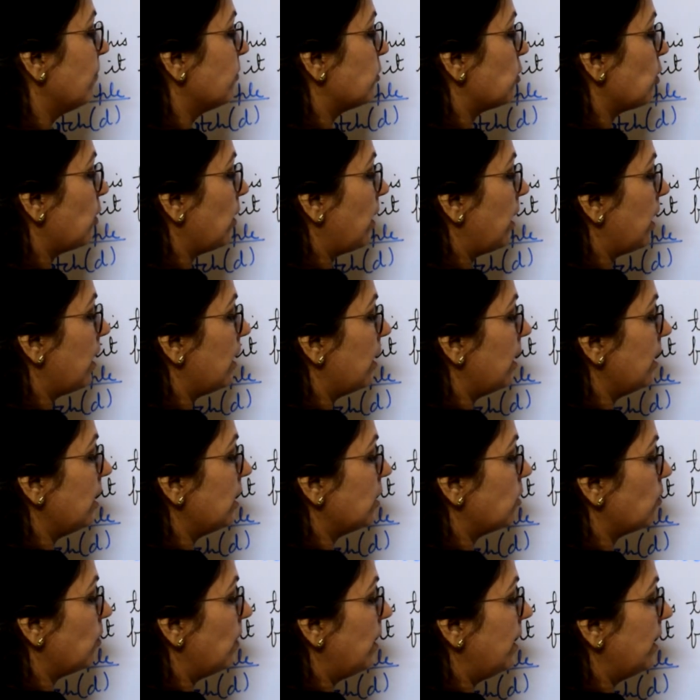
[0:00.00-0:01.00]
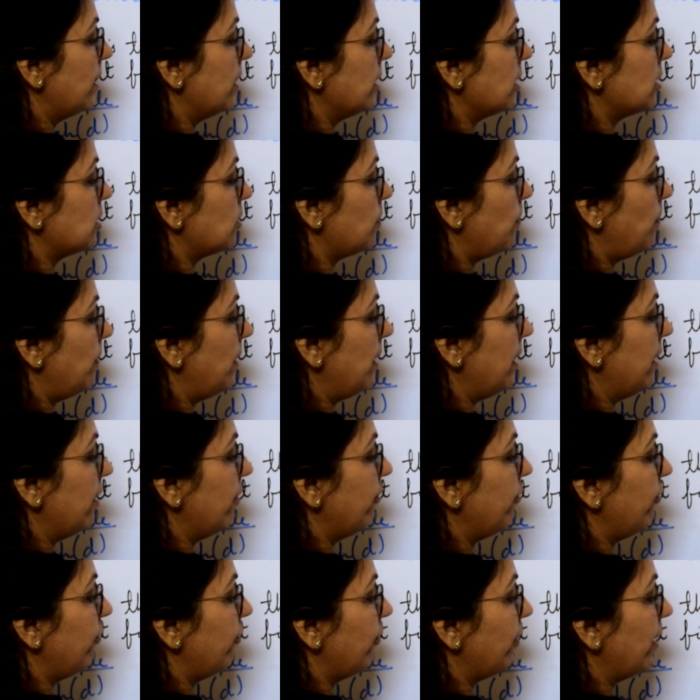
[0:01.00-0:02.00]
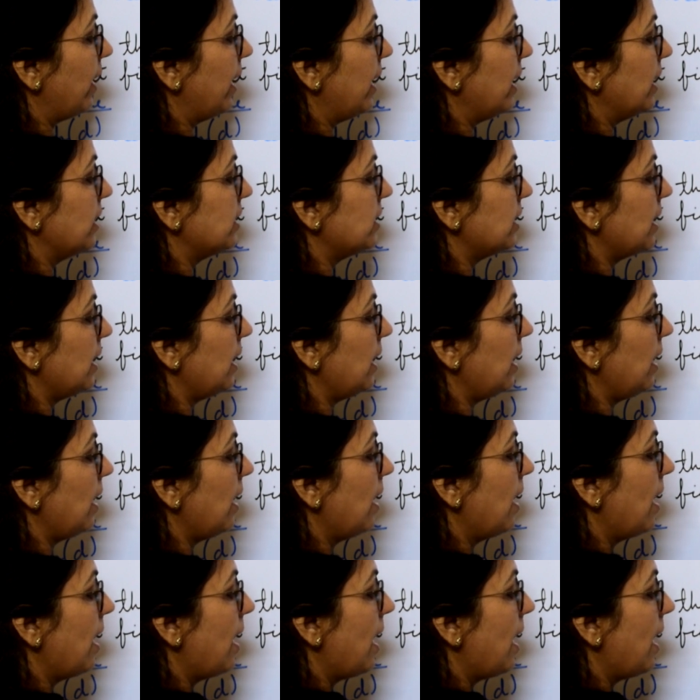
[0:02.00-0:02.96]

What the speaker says: So here it will display Friday.